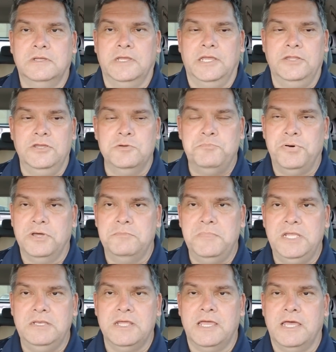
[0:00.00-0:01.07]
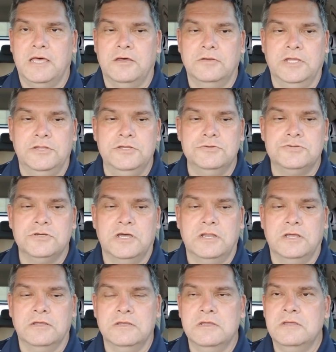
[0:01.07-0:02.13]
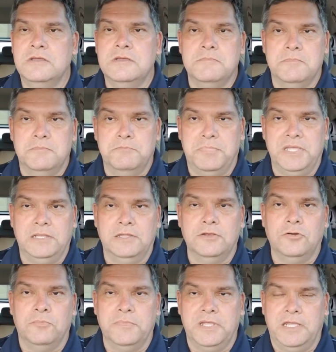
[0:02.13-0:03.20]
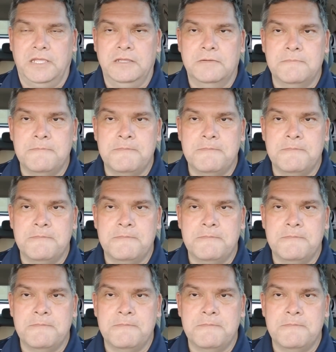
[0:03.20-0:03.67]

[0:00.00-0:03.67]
and you put me down and you try to belittle me